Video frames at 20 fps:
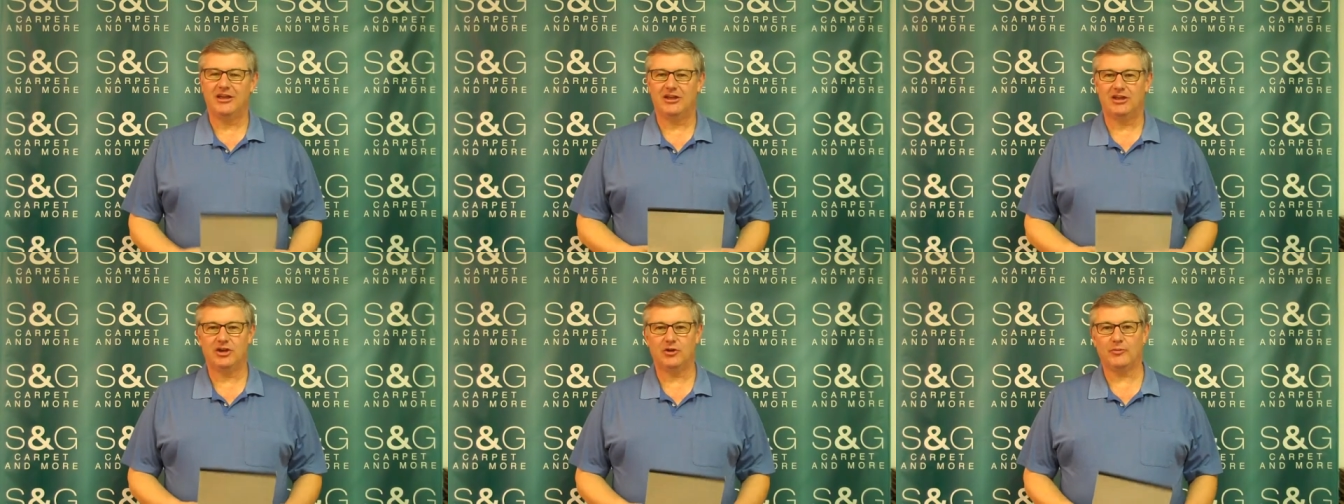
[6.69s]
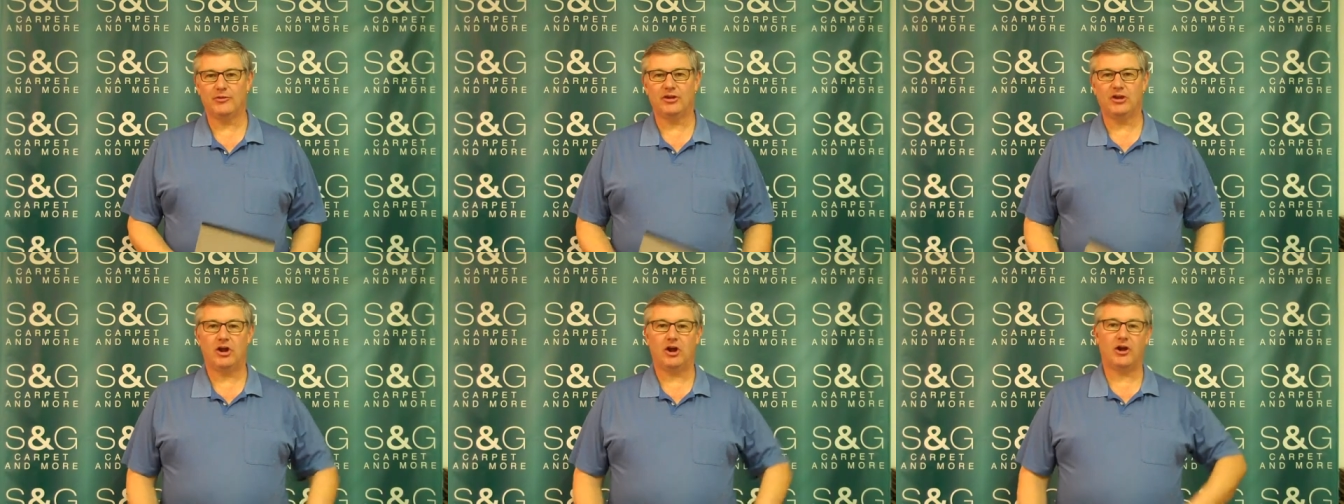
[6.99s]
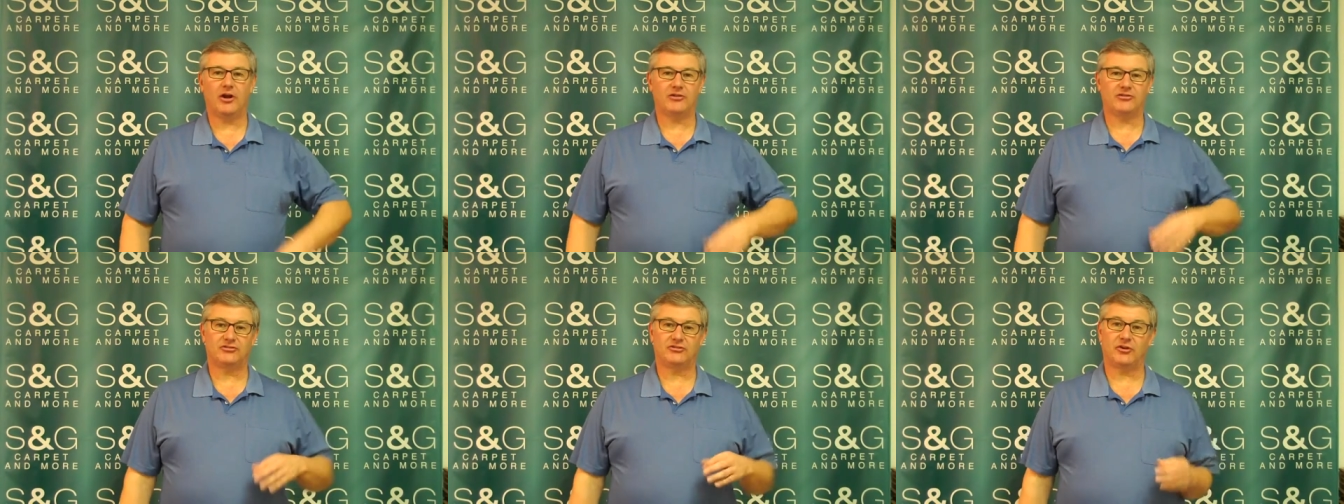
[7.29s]
Here we
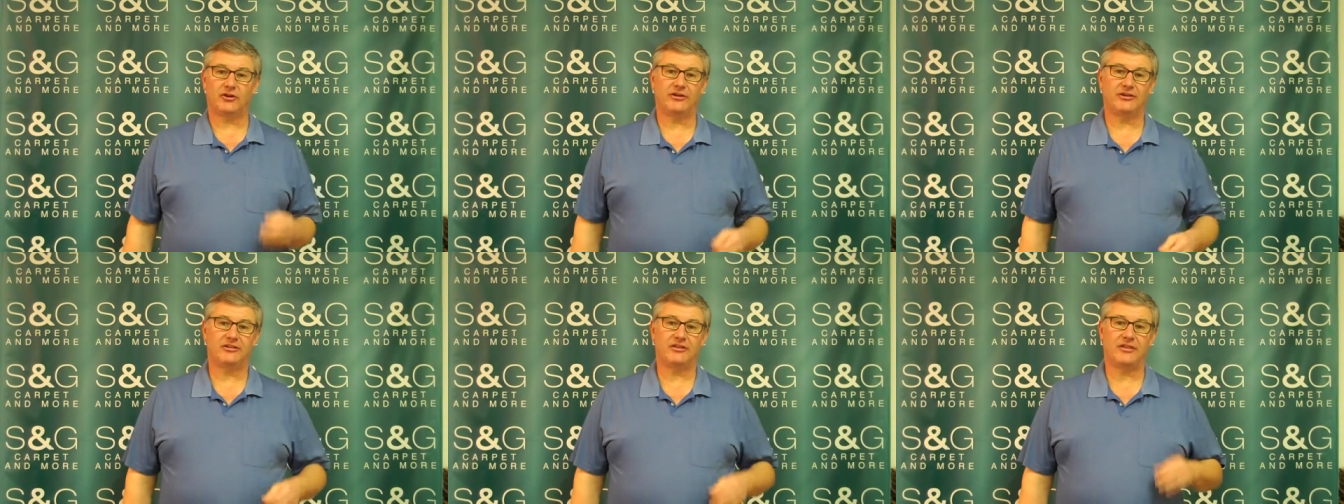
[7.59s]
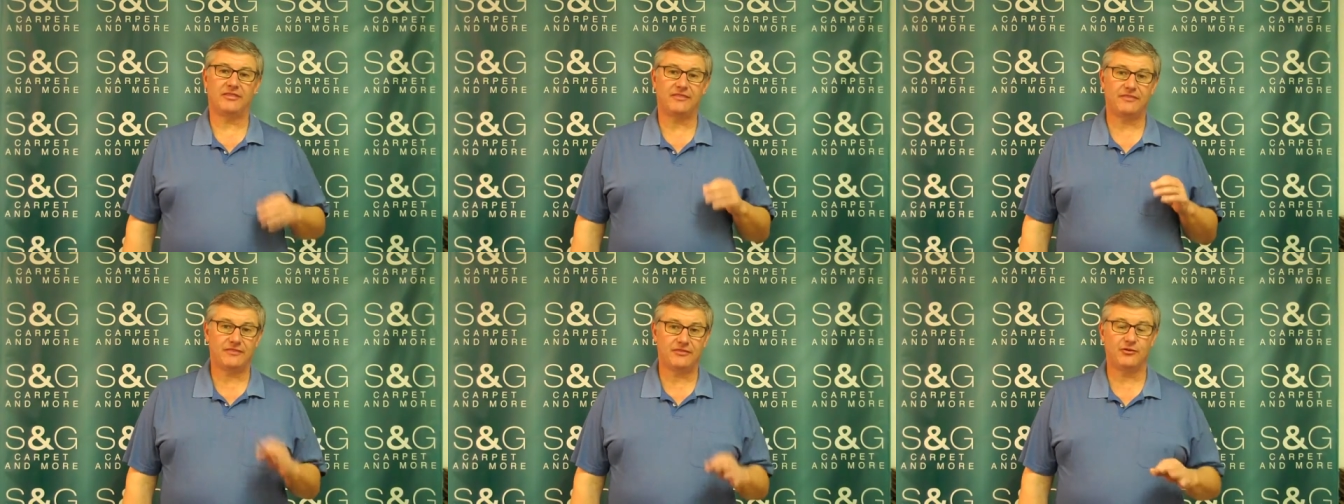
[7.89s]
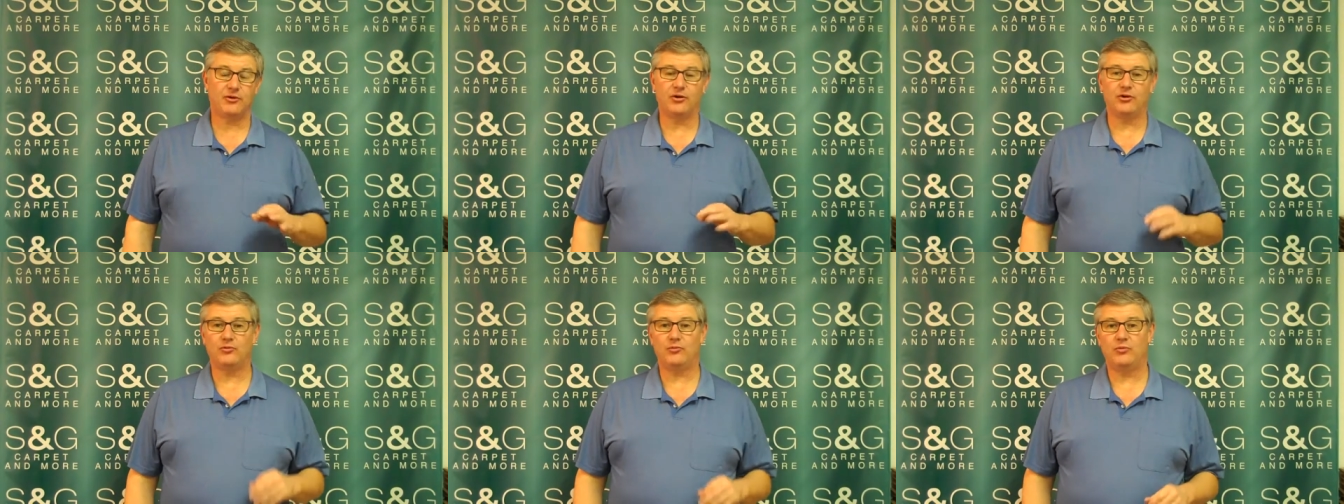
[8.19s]
are, starting the
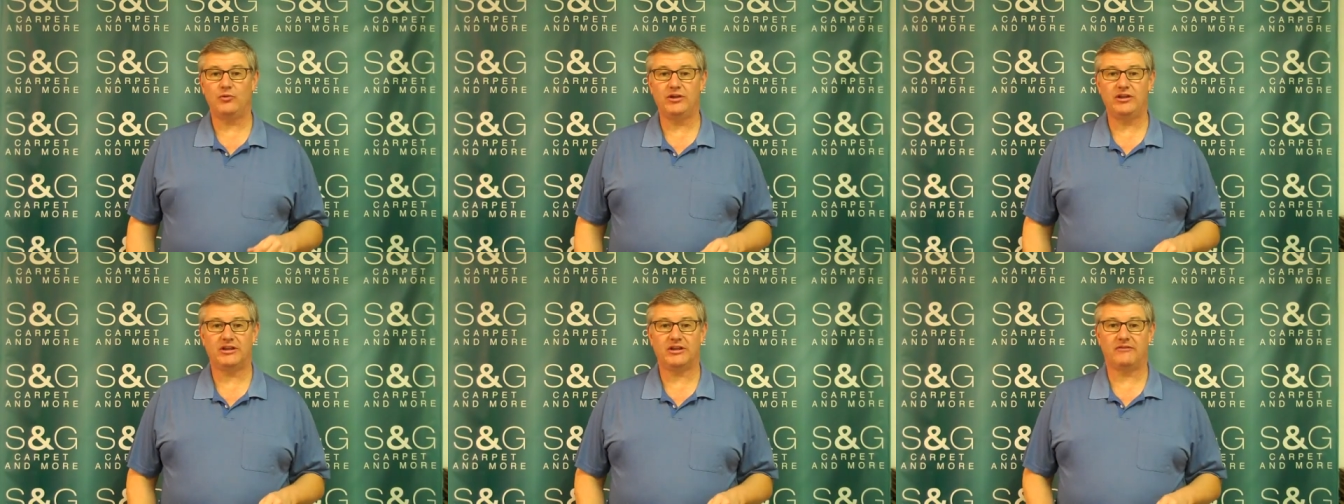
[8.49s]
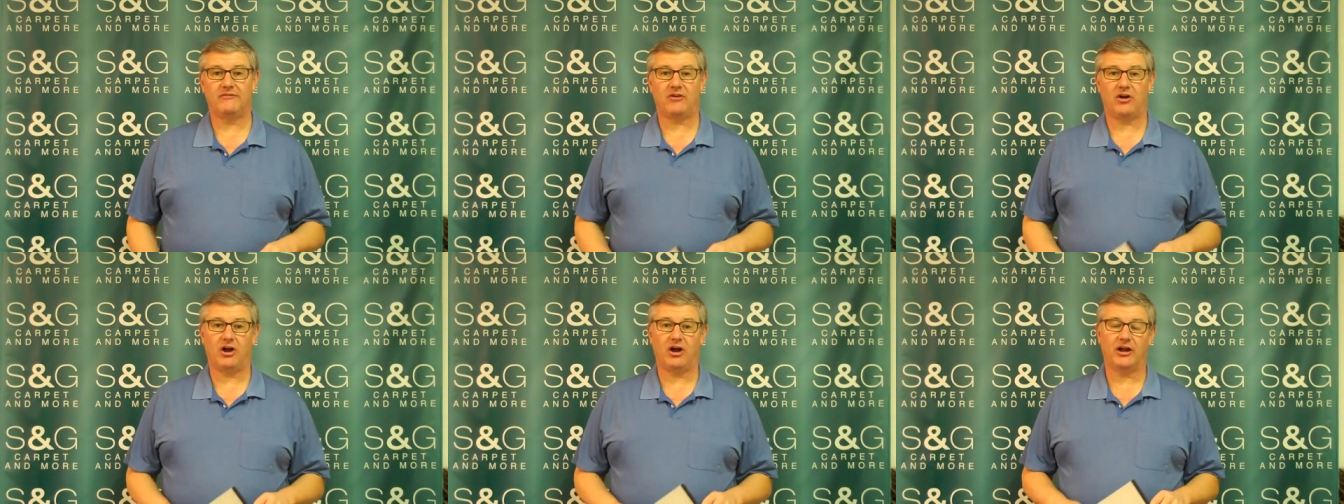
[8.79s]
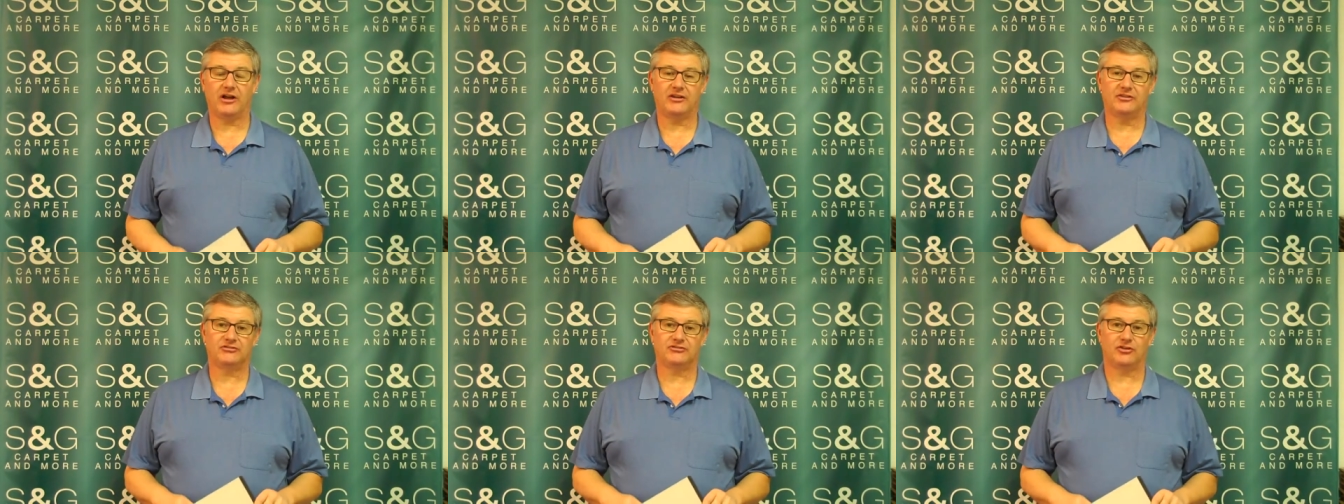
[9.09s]
third week of
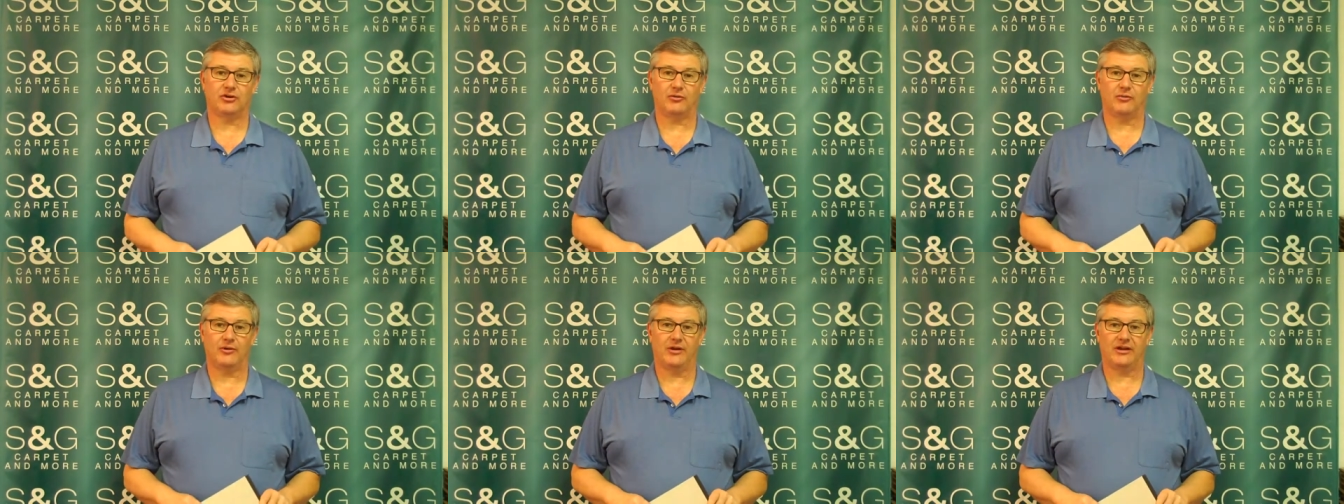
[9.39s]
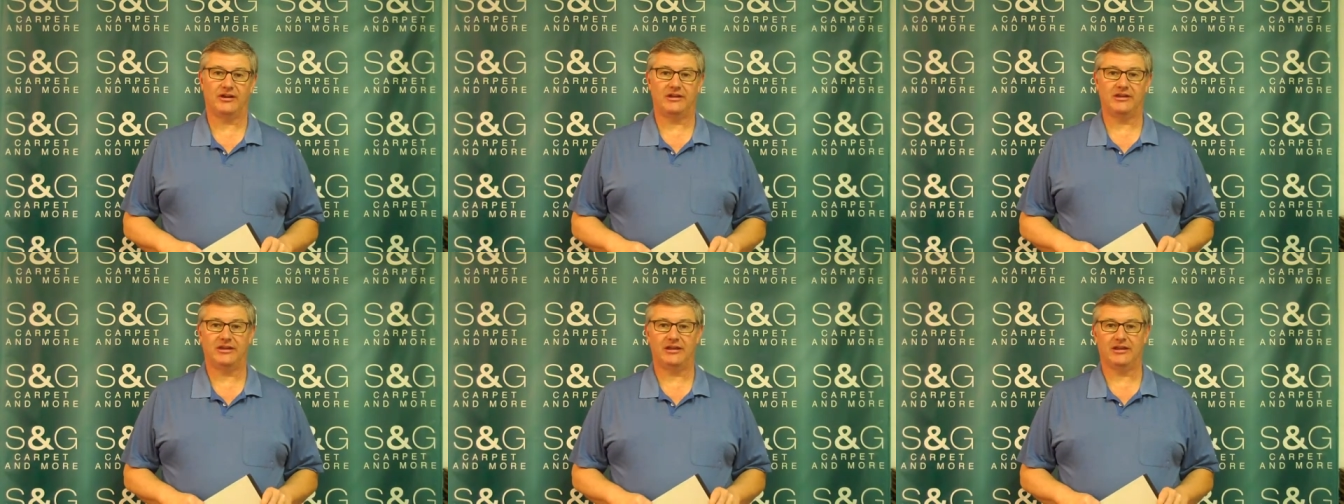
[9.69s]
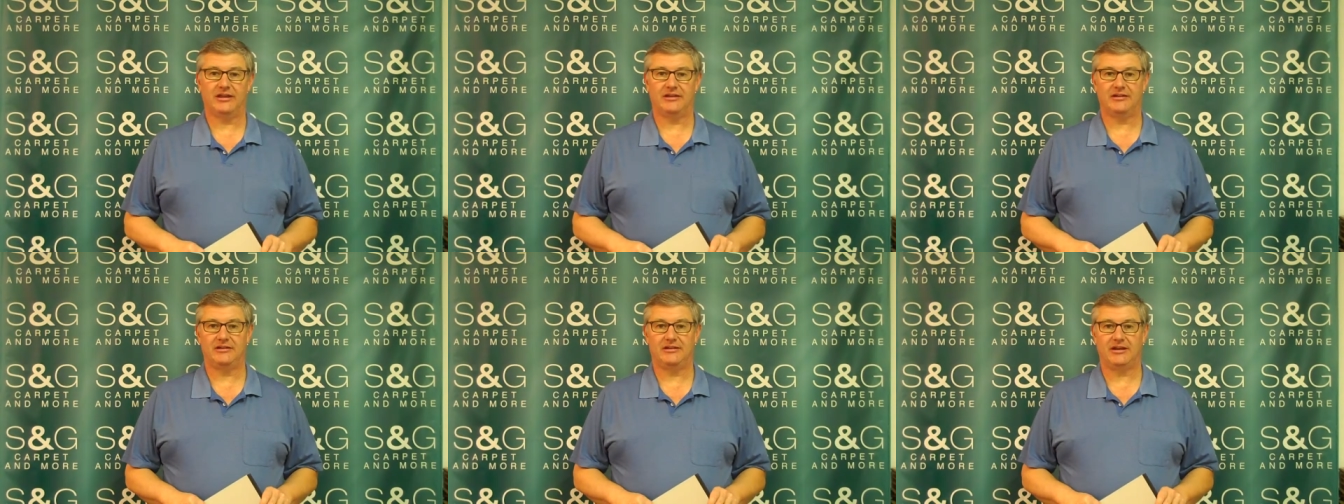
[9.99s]
August already,
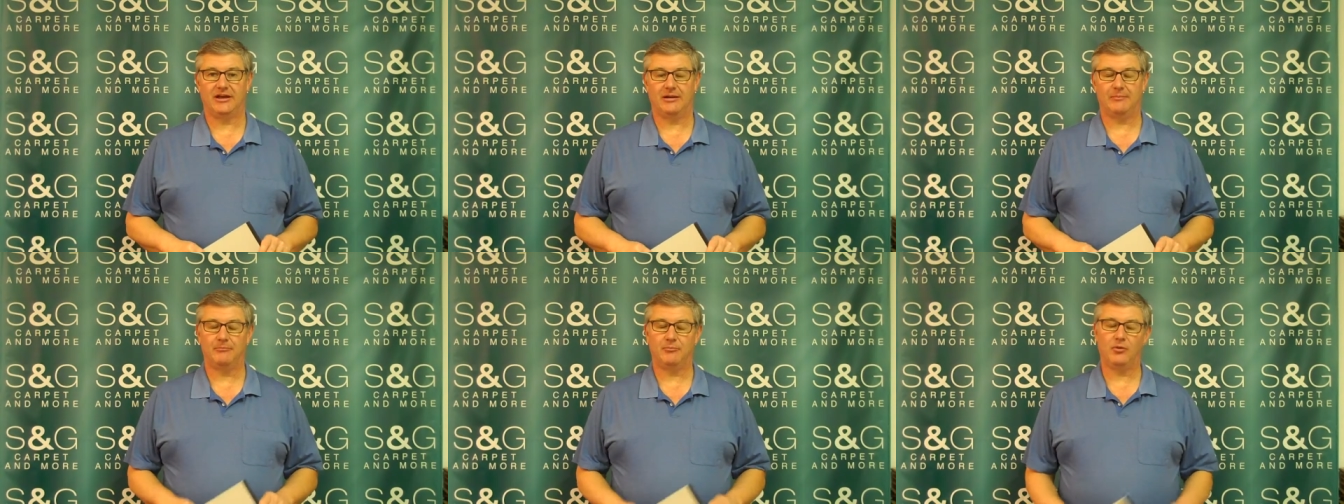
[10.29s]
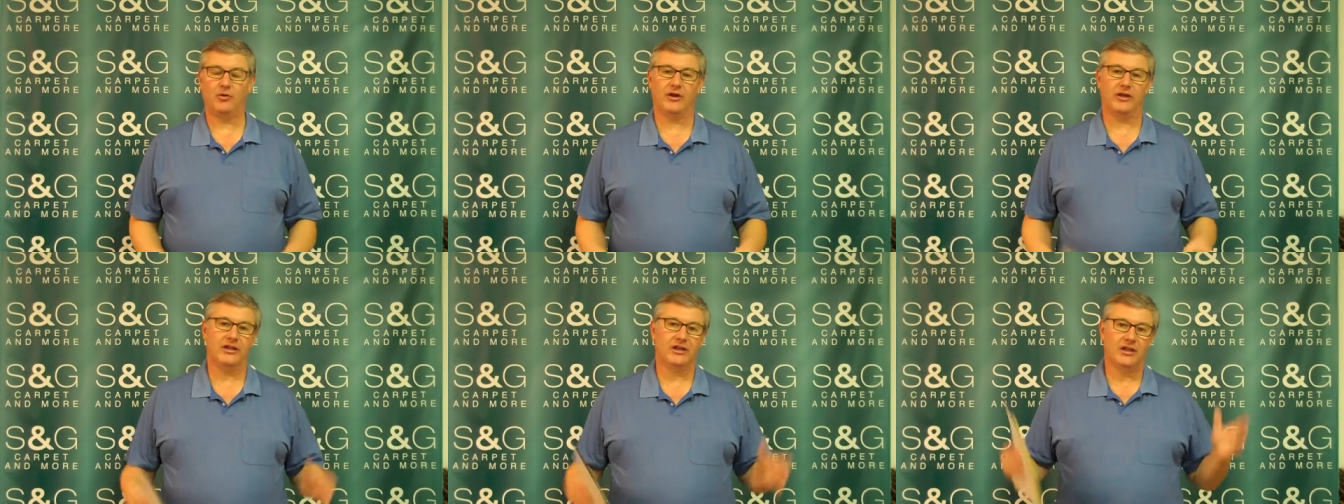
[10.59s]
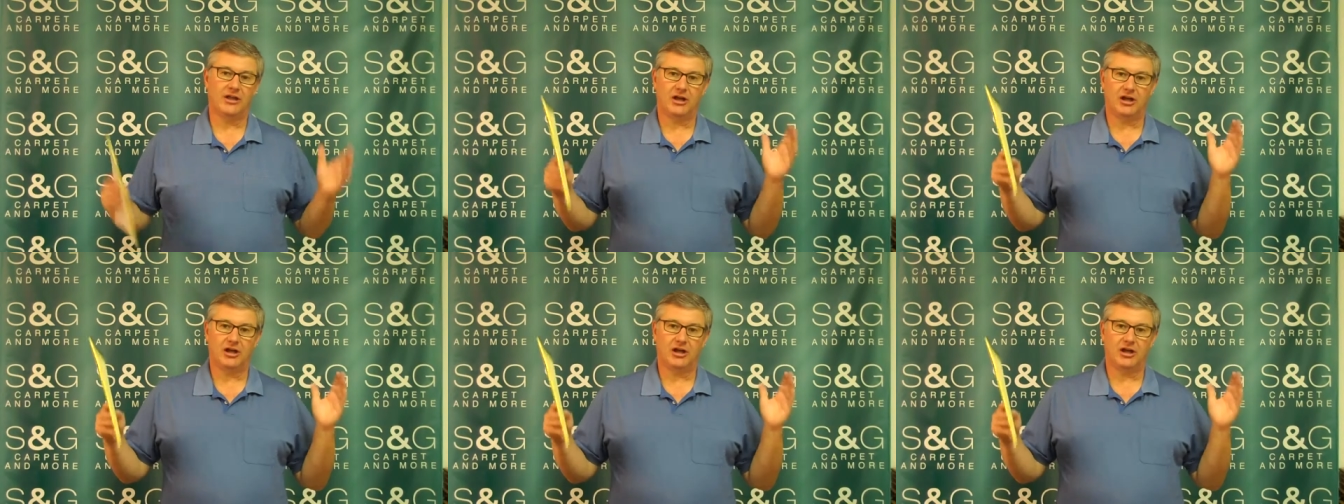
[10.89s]
and boy,